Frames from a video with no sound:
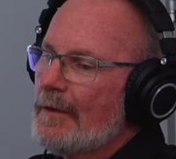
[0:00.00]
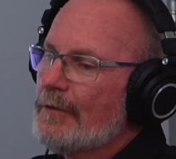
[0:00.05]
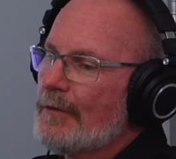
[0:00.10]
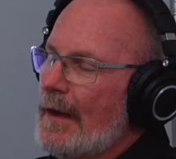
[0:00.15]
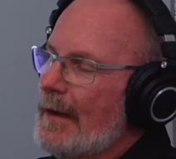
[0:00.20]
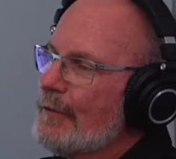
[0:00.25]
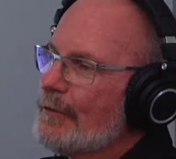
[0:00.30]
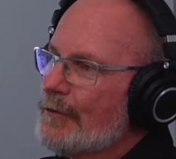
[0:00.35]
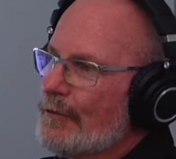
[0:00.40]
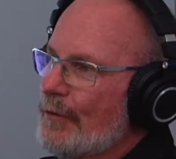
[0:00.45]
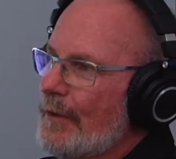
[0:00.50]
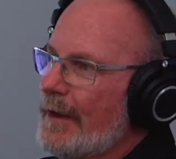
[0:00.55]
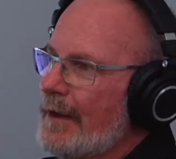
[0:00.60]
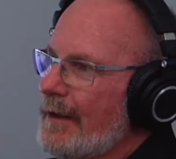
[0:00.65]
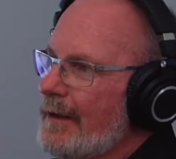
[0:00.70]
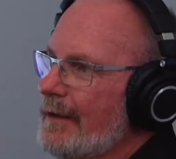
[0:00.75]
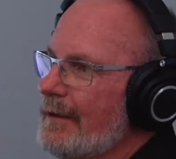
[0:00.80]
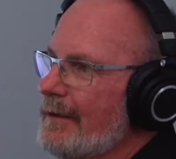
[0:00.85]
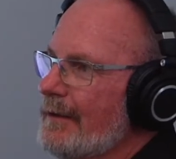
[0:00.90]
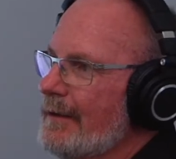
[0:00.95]
so i was
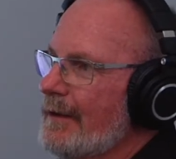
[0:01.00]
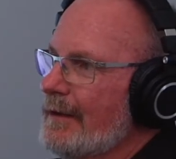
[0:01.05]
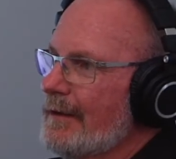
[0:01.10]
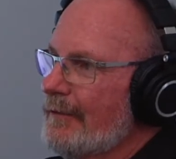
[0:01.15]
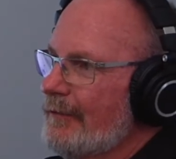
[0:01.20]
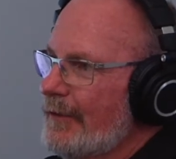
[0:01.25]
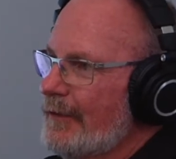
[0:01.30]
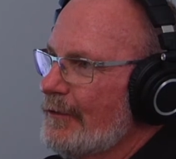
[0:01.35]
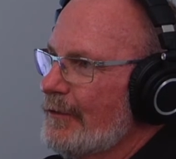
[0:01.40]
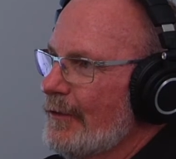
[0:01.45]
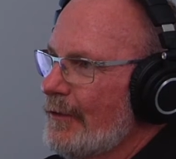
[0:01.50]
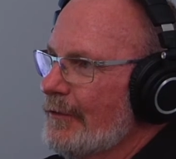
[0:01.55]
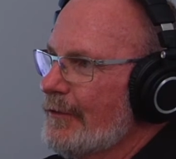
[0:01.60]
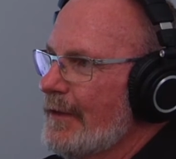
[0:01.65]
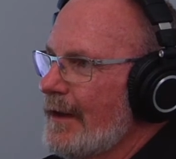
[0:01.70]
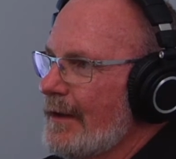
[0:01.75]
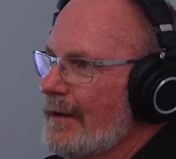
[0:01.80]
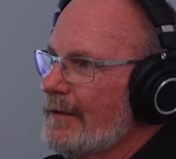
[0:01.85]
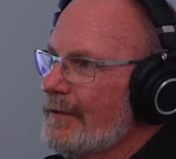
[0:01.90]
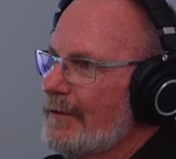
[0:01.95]
trained in, in the physical
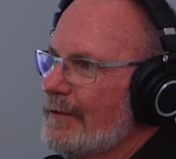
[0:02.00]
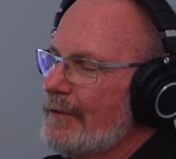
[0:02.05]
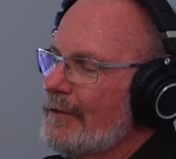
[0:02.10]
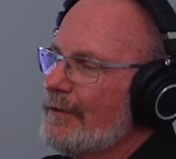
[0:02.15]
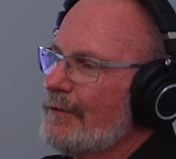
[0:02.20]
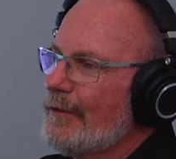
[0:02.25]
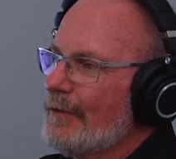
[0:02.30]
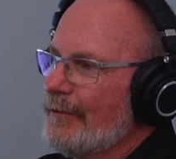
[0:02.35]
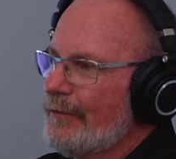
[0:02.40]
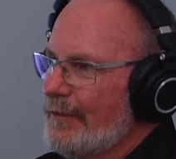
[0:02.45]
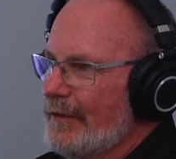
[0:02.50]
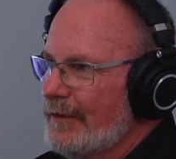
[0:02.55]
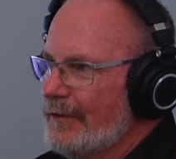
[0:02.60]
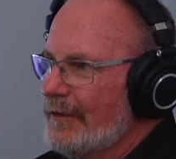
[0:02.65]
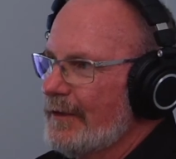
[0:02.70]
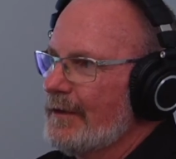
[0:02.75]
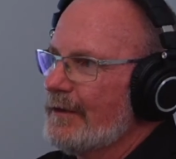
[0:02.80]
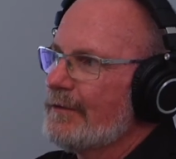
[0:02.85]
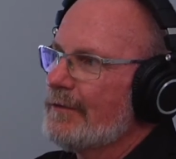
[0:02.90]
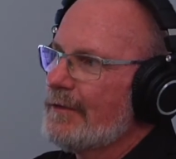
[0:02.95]
sciences so
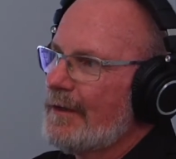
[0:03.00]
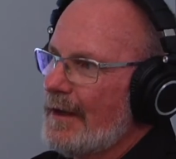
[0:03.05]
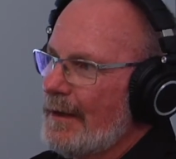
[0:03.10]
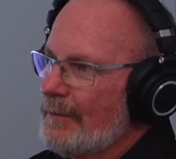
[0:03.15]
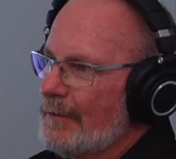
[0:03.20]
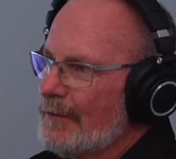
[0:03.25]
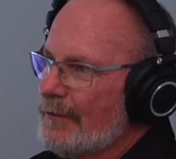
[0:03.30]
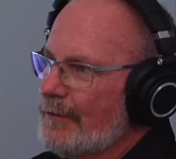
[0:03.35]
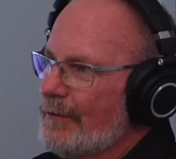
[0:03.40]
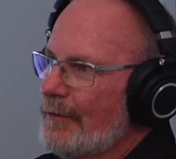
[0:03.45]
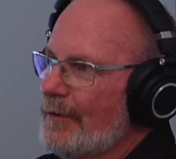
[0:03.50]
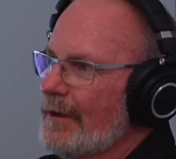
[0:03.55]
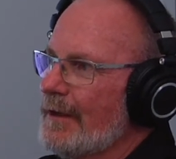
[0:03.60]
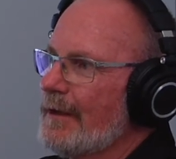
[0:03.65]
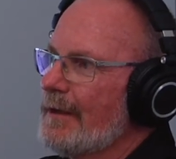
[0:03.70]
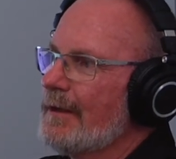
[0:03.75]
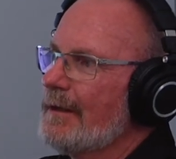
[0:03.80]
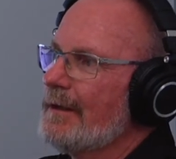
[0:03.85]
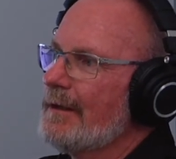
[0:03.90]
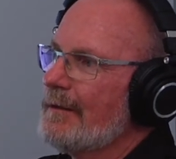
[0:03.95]
physics
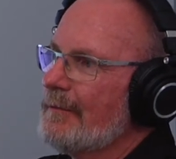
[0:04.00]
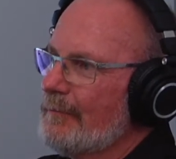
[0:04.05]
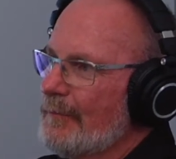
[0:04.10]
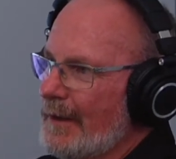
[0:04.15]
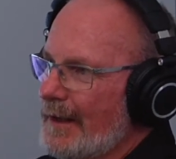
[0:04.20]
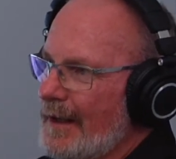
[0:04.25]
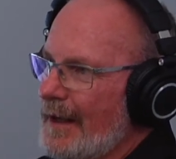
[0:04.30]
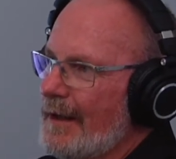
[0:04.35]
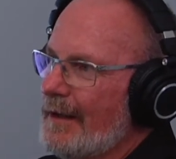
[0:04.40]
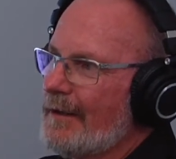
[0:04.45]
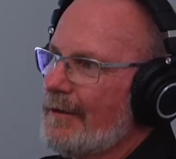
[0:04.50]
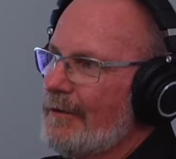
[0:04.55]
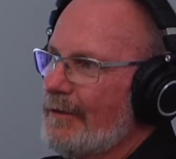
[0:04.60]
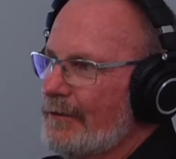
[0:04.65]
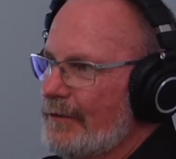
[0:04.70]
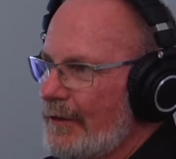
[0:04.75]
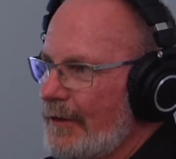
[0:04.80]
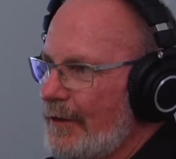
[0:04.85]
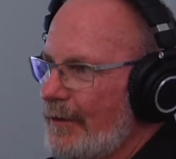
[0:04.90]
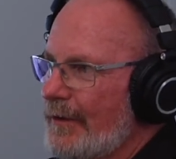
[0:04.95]
chemistry
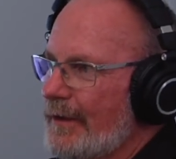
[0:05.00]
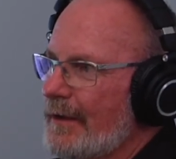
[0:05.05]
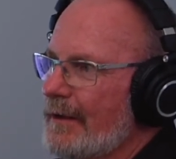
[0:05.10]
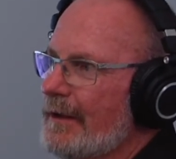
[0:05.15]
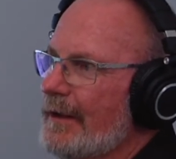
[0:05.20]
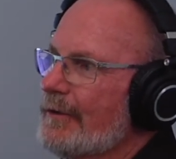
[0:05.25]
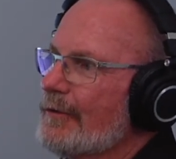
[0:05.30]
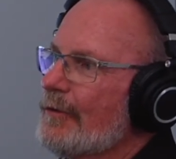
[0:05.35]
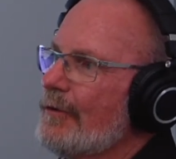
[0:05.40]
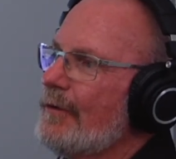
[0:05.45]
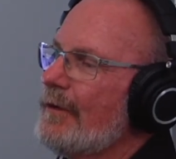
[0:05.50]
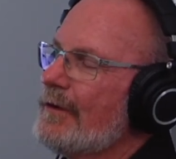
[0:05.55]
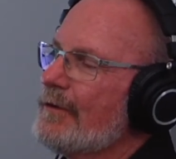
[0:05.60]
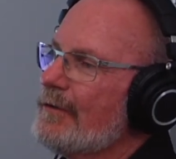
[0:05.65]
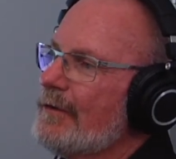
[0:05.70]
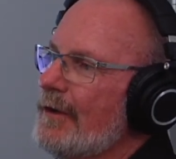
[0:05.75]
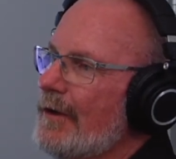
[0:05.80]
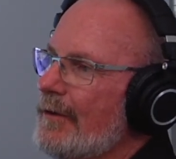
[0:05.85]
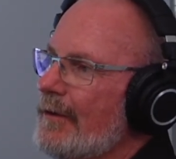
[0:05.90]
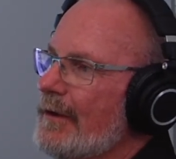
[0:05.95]
mechanical engineering electrical
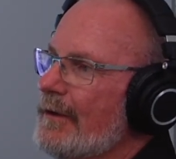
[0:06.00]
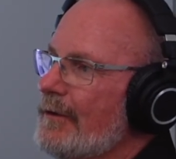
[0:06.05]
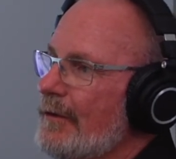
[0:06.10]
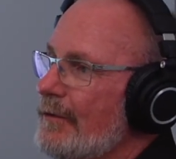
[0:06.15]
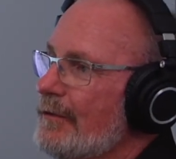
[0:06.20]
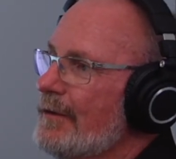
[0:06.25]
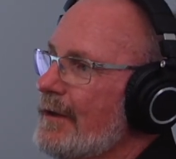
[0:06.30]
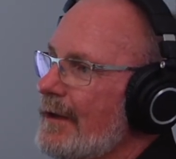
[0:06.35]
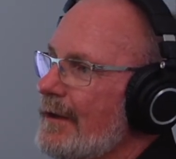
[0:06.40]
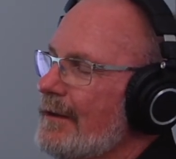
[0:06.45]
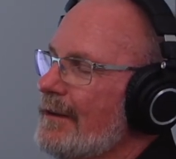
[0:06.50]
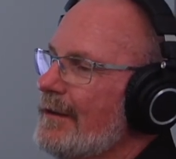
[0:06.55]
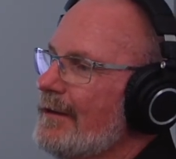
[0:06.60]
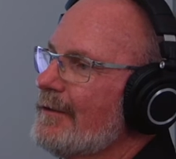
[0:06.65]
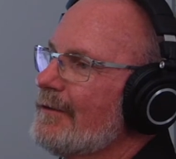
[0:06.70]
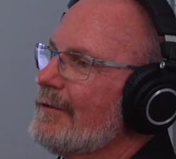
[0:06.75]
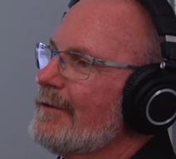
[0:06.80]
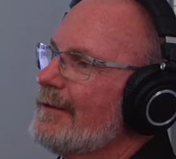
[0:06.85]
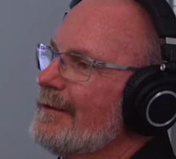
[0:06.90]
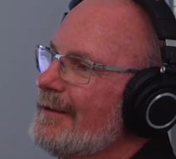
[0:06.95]
engineering i skipped
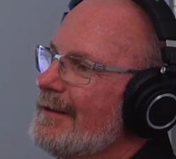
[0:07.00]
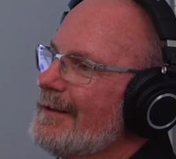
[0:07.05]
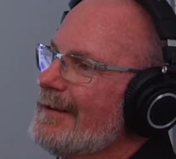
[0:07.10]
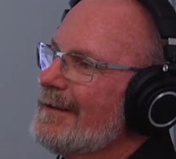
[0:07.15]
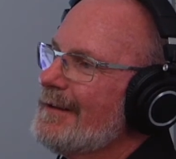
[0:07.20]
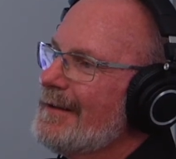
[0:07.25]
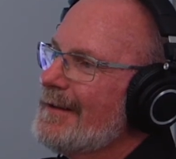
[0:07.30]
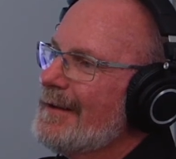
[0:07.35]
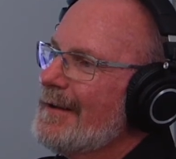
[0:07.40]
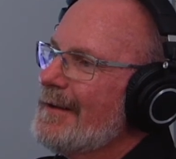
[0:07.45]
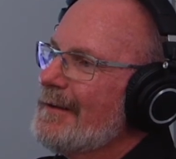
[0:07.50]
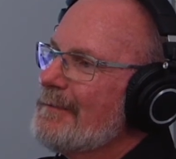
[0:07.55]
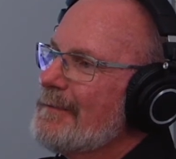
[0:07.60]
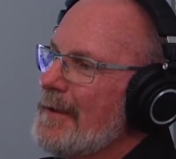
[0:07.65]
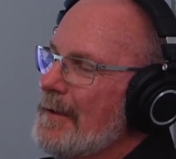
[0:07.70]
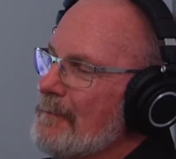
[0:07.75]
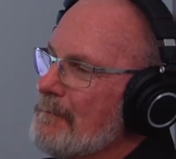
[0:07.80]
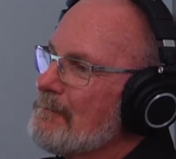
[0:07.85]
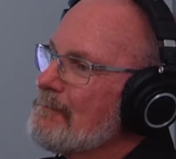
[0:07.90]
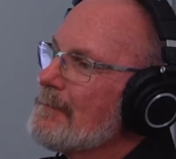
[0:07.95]
all those things
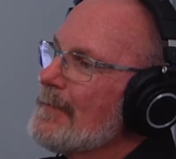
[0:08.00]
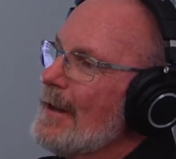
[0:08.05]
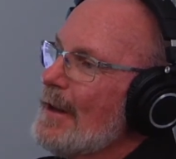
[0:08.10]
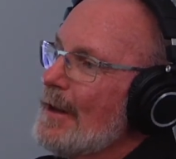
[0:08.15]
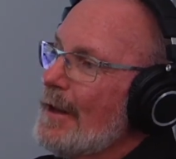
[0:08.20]
yep